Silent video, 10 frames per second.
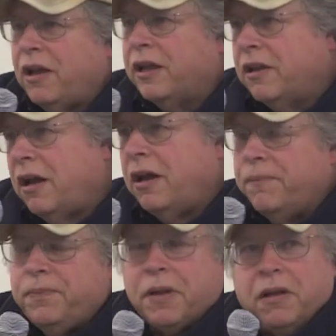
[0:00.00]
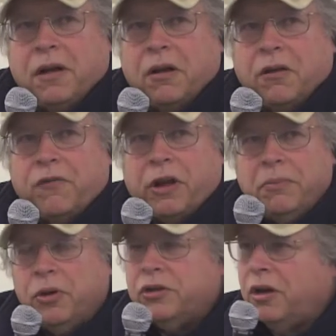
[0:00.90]
Like, I, you know, if I had
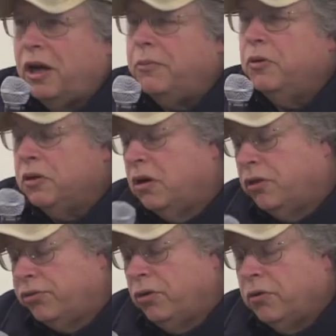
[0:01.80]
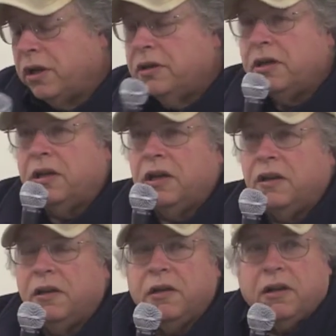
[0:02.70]
more time, go through it. I
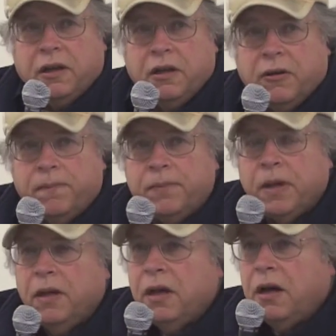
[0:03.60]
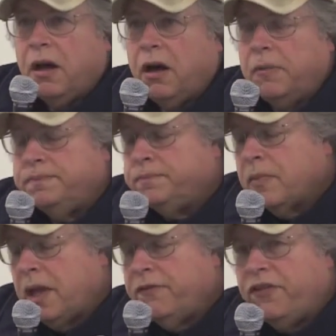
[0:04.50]
detail it here. Um,
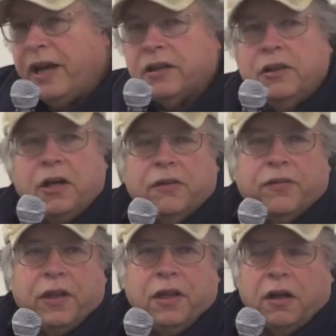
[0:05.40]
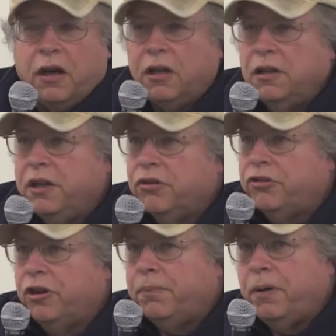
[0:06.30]
in fact, none of the uh,
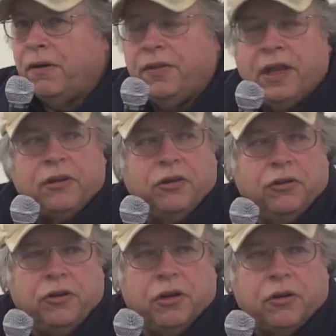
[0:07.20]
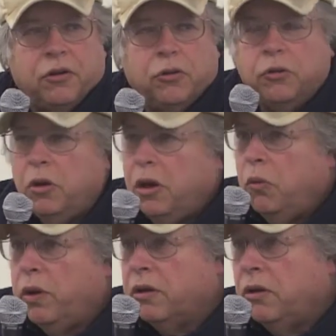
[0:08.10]
leadership of that union who
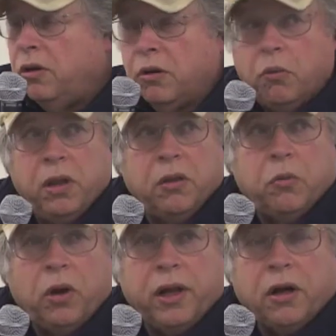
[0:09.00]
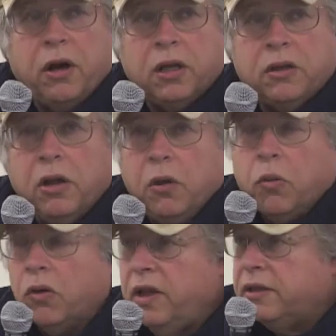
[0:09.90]
went along with Weingarten
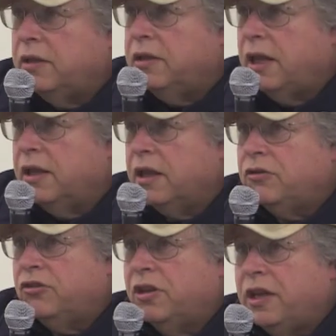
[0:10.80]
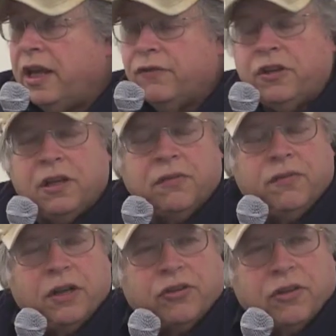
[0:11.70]
were elected delegates to the AFT
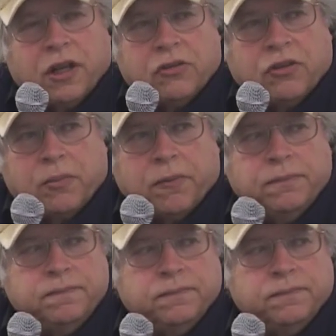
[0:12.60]
convention that summer.